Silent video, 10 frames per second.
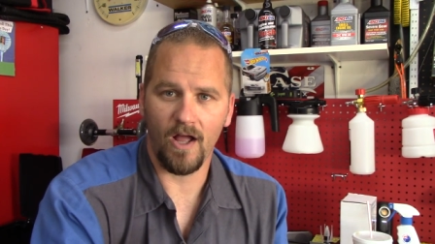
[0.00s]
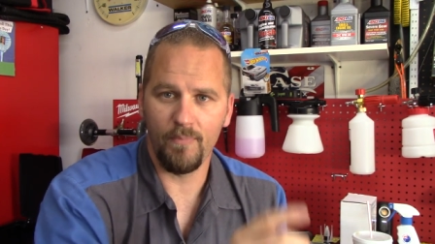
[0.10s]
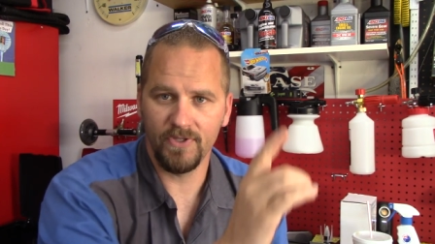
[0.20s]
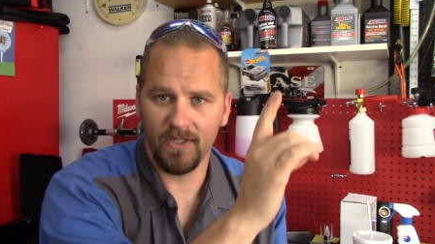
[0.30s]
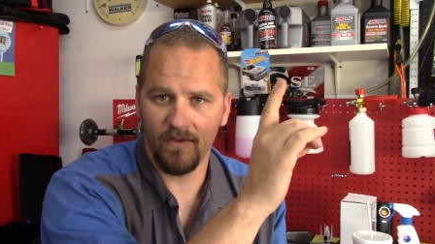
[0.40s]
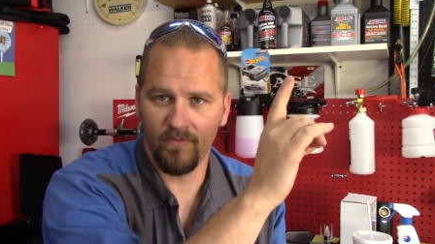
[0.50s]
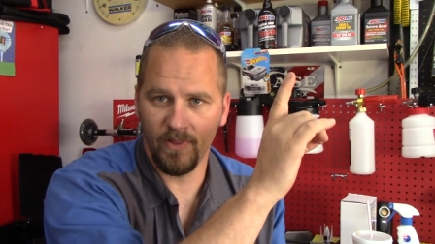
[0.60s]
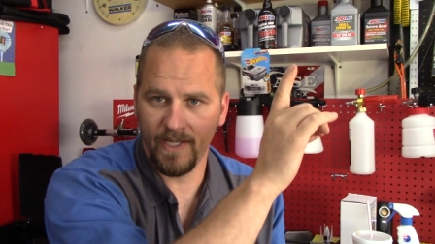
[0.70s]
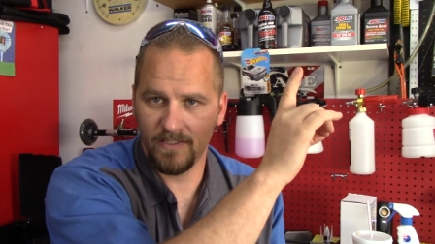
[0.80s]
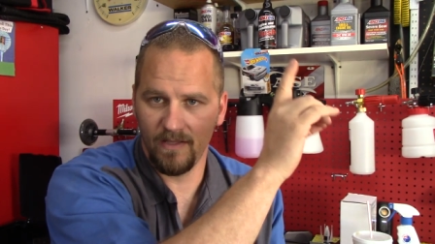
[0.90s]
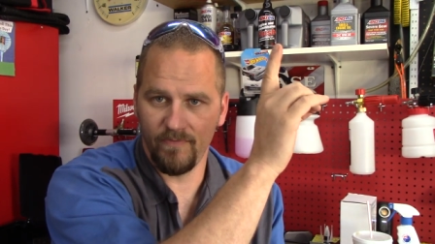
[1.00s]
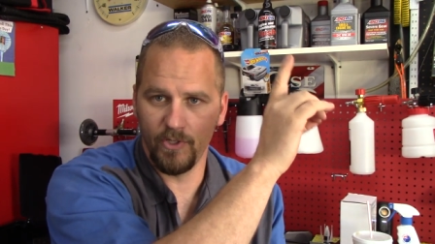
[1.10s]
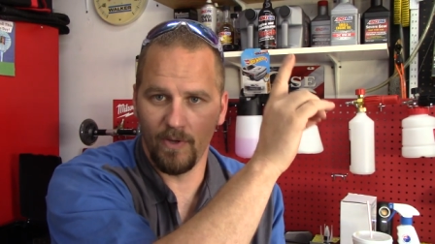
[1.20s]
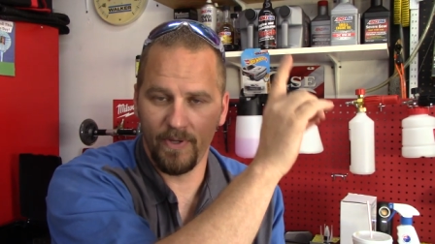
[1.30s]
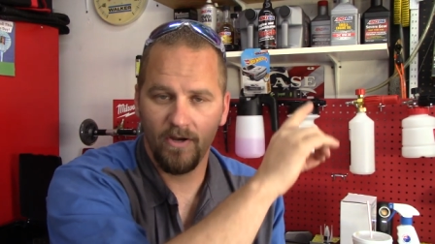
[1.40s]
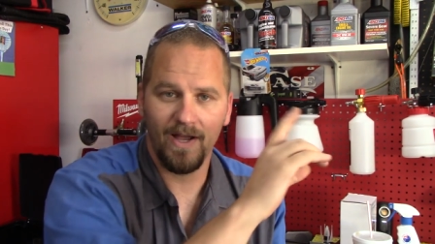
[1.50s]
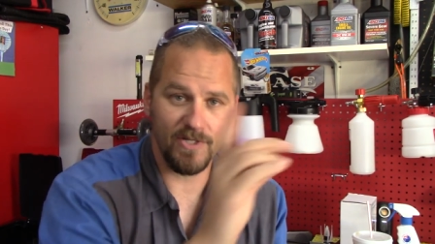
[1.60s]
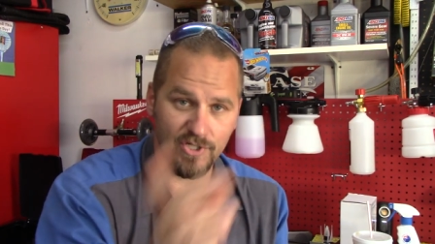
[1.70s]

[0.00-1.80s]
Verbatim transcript: I'll put the link to that video up here. I